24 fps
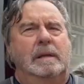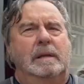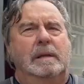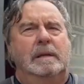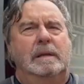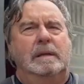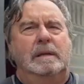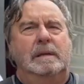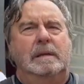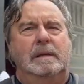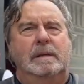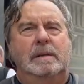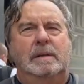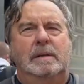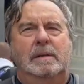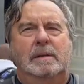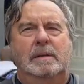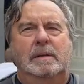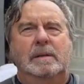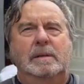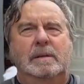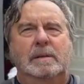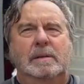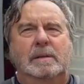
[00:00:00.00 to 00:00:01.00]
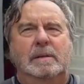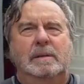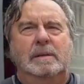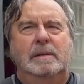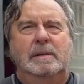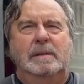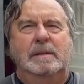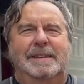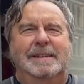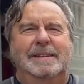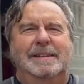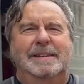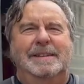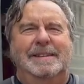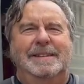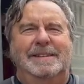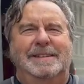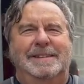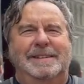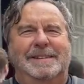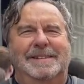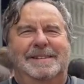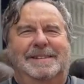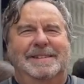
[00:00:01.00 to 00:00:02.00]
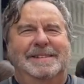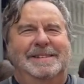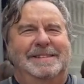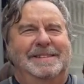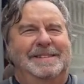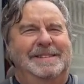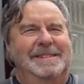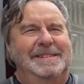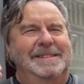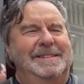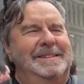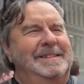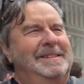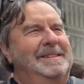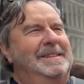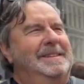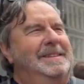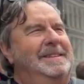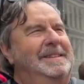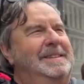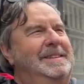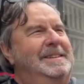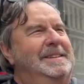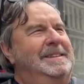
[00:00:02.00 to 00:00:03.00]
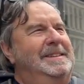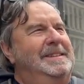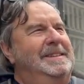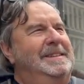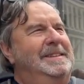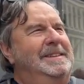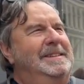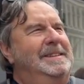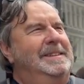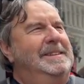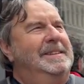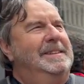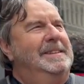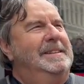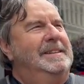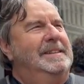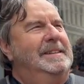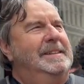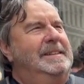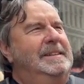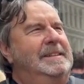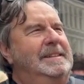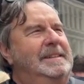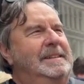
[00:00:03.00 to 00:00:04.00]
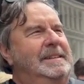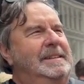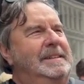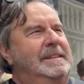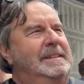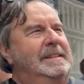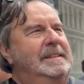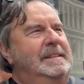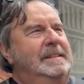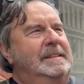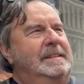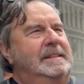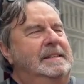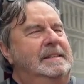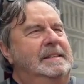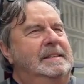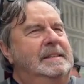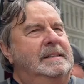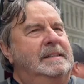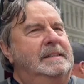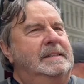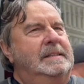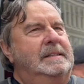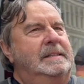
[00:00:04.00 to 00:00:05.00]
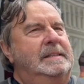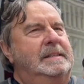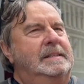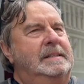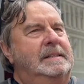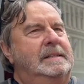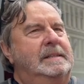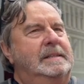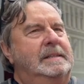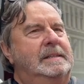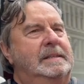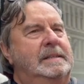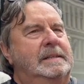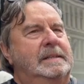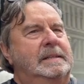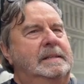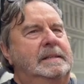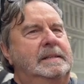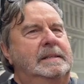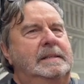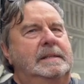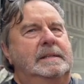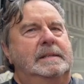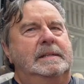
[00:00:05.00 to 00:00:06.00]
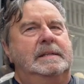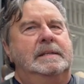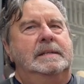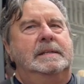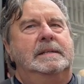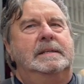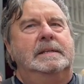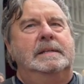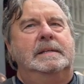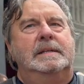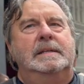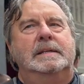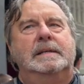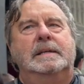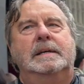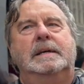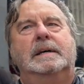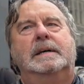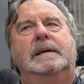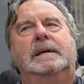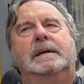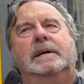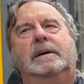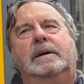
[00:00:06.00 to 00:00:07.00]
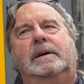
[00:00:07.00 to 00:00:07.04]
[no speech]